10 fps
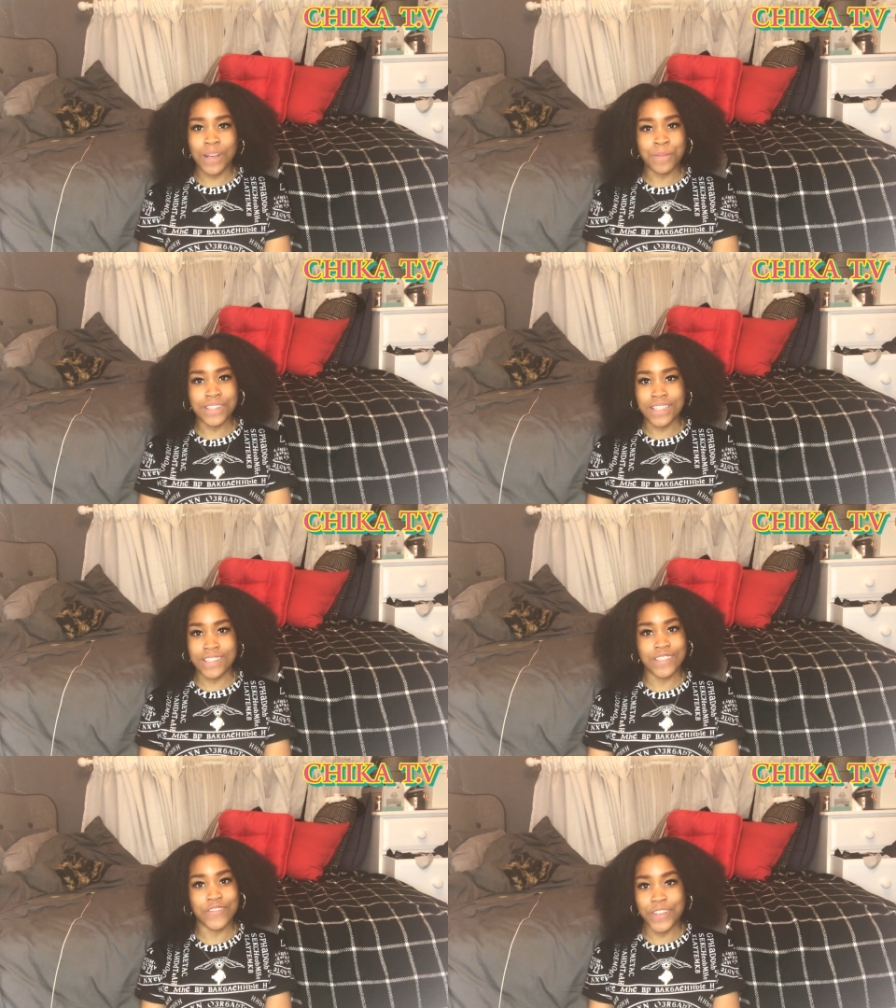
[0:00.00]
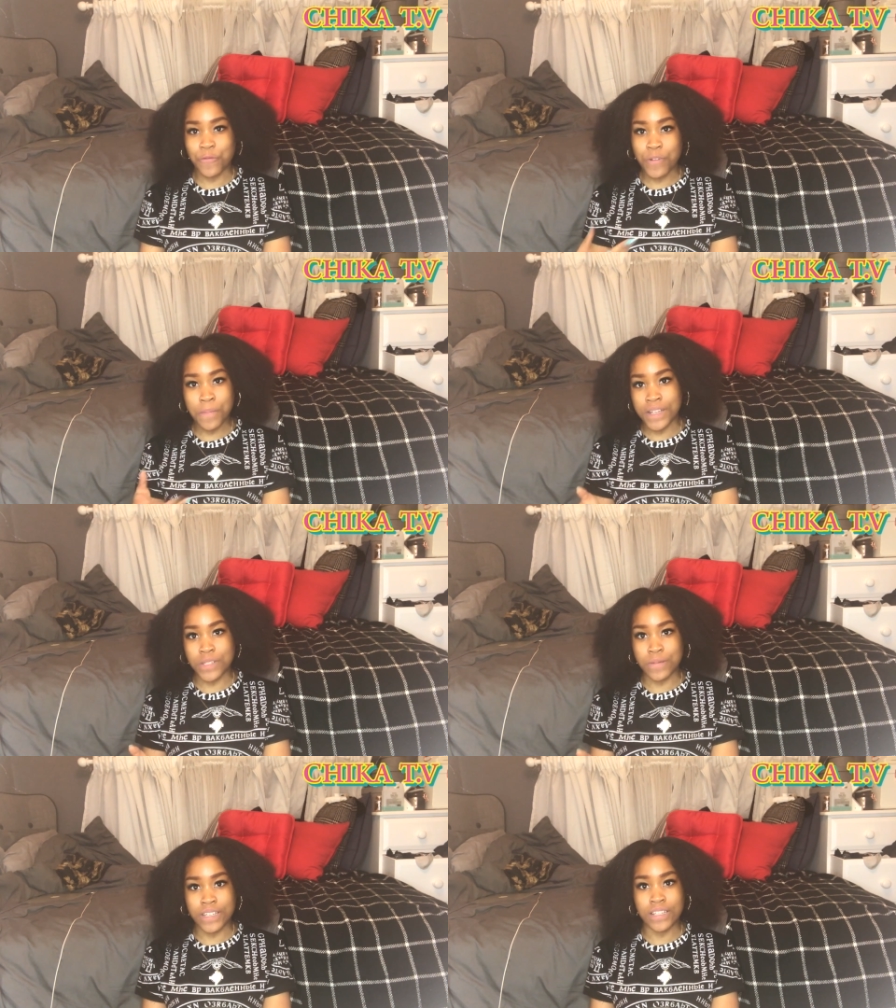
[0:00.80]
I'm so sorry. What am I
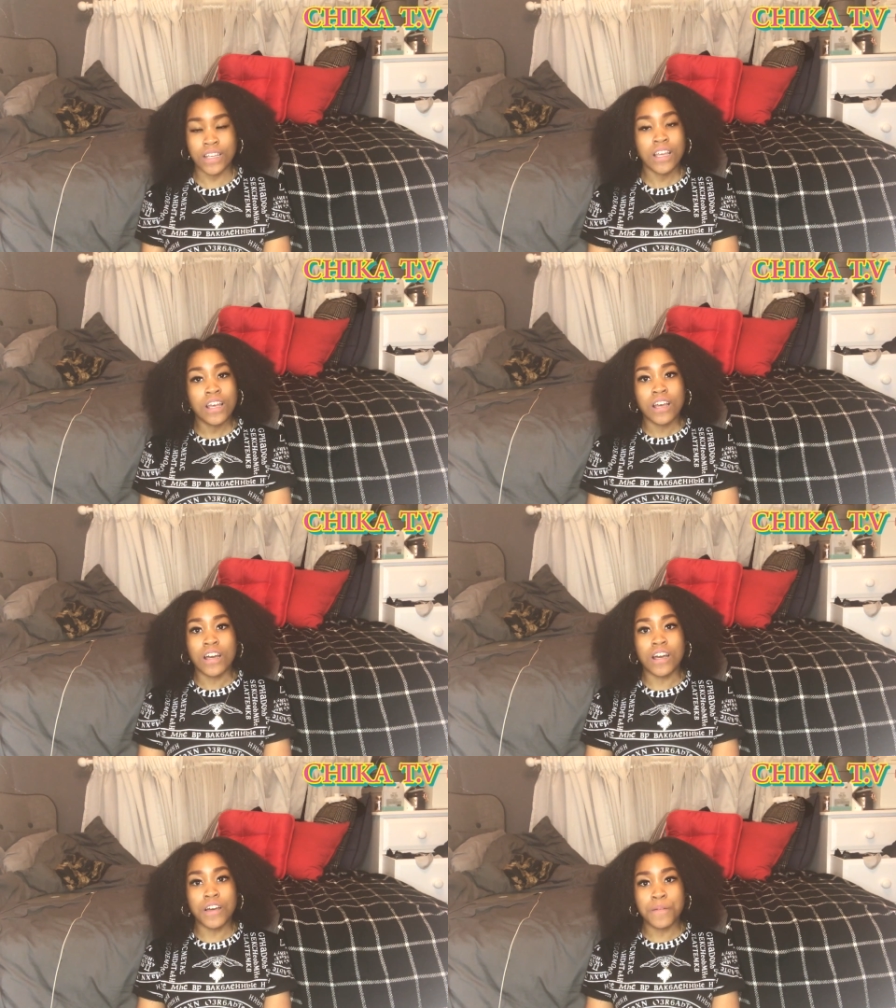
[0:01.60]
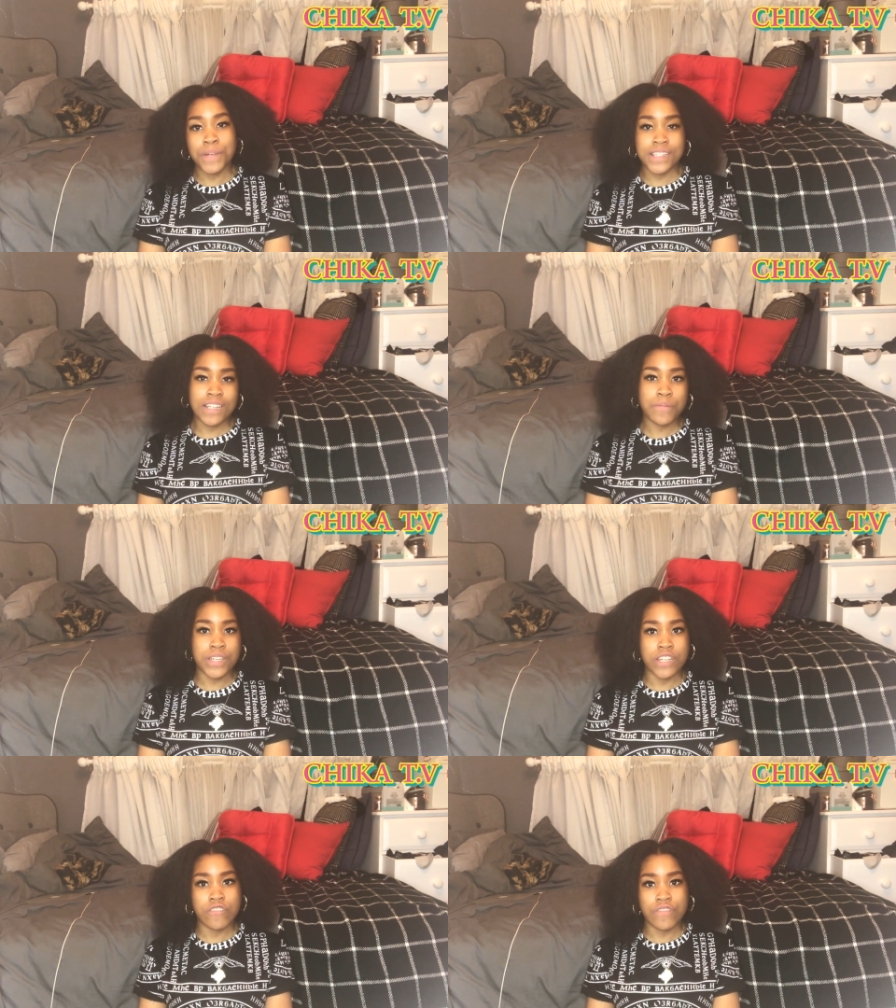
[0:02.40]
doing? Um, my
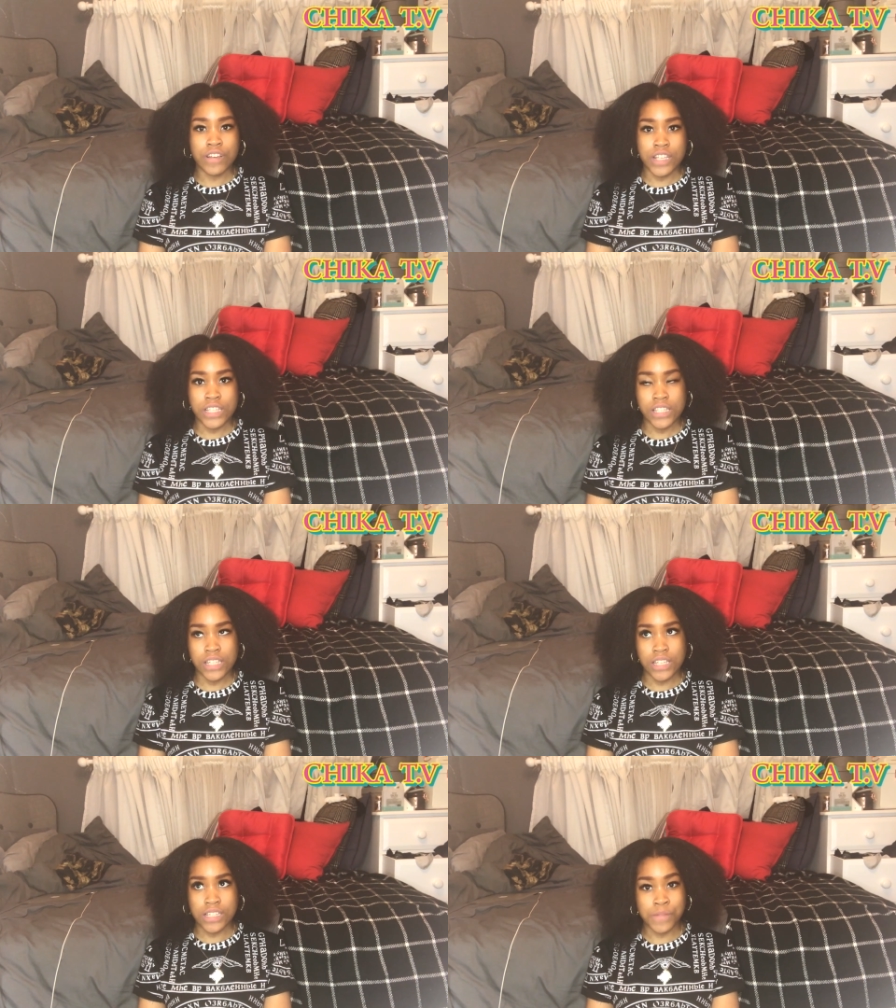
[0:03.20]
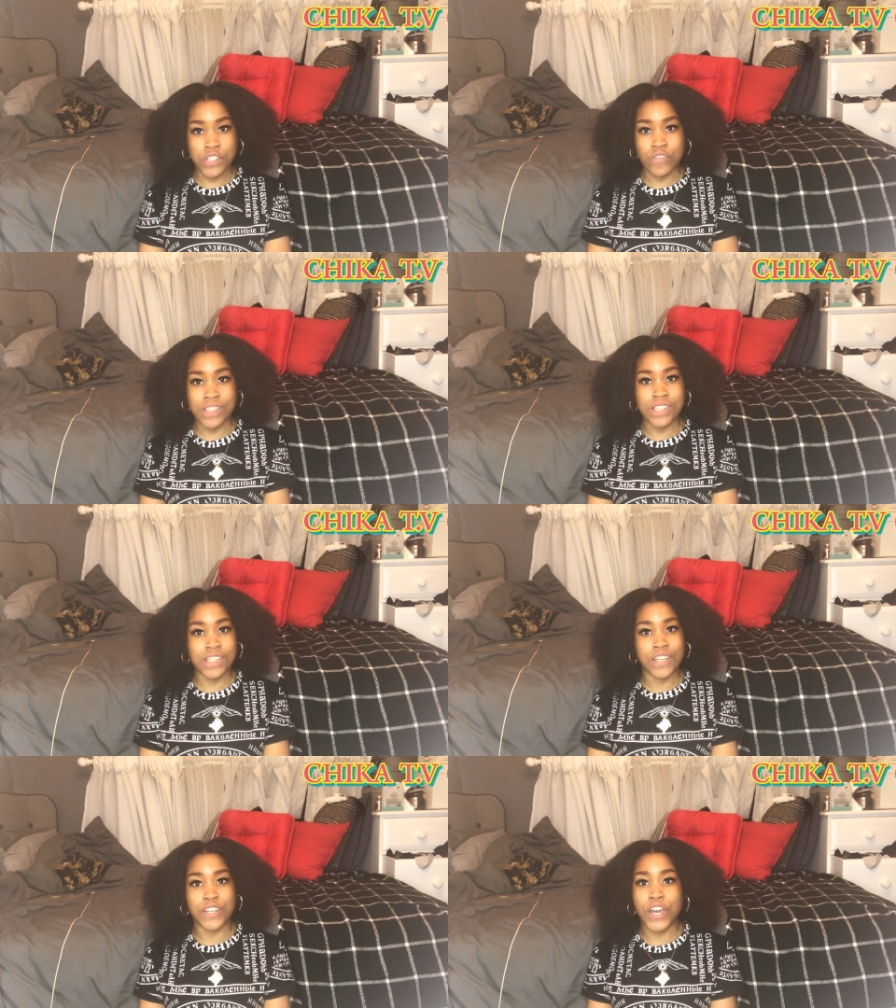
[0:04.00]
celebrity crush is Christian
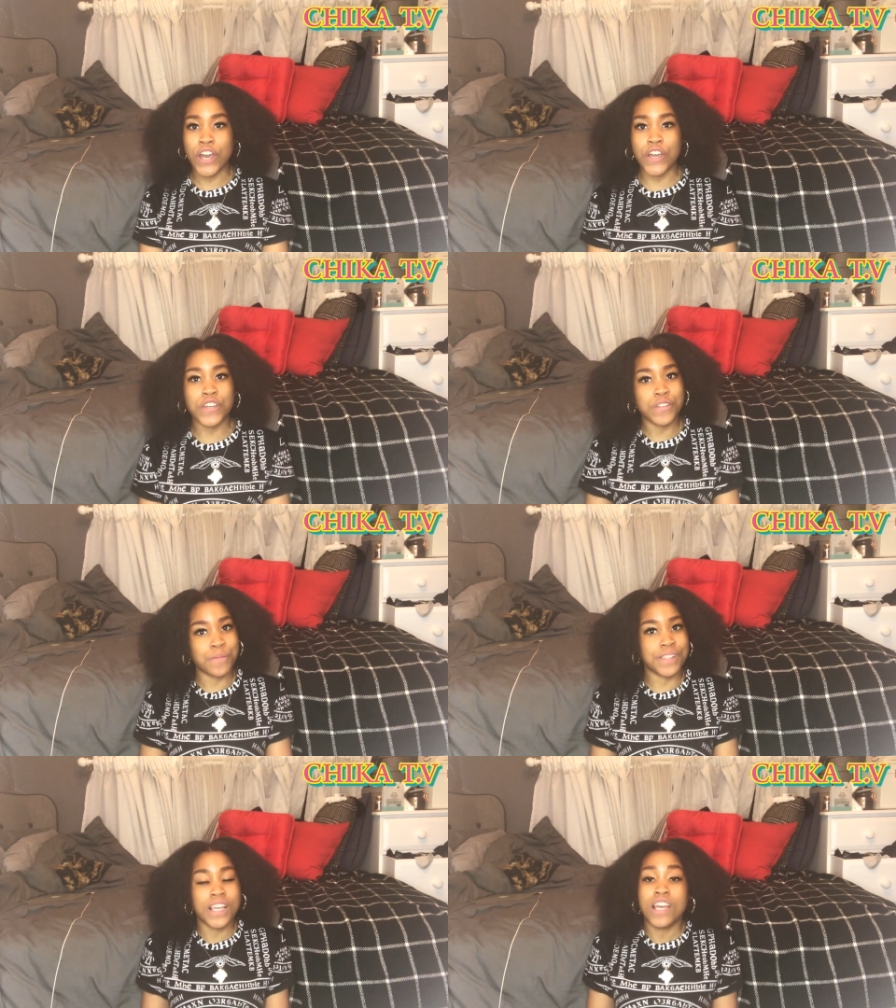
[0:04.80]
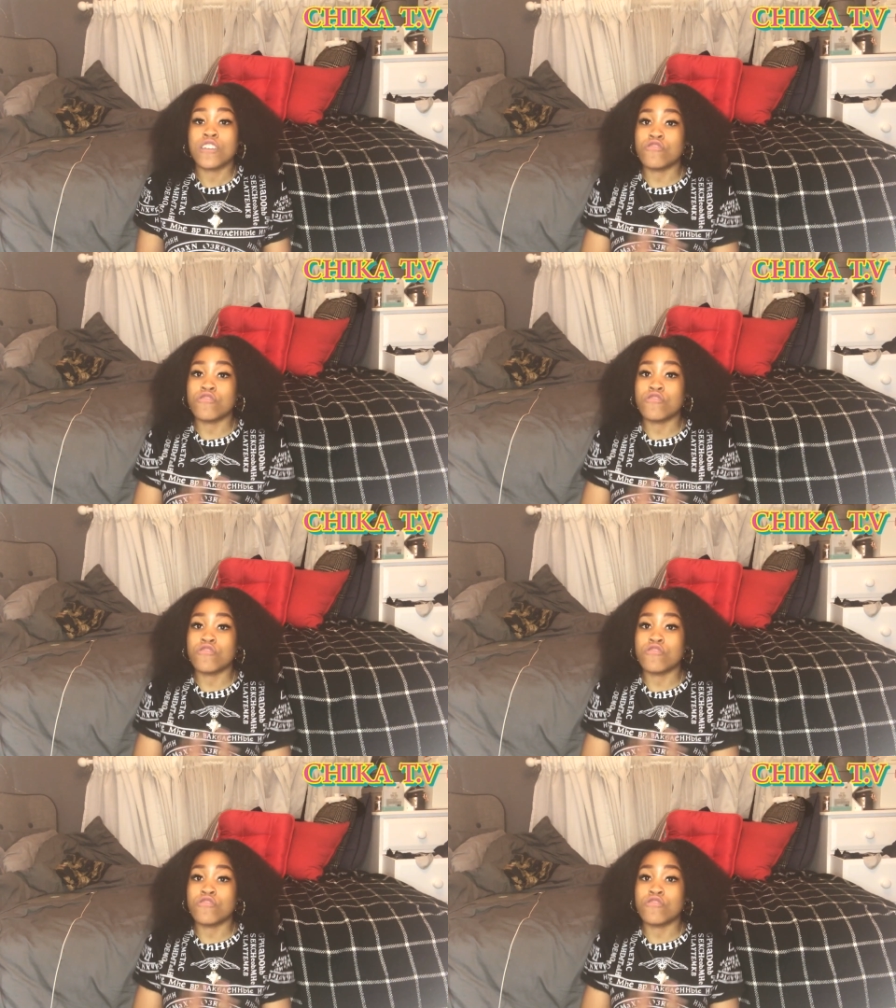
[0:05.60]
Combs.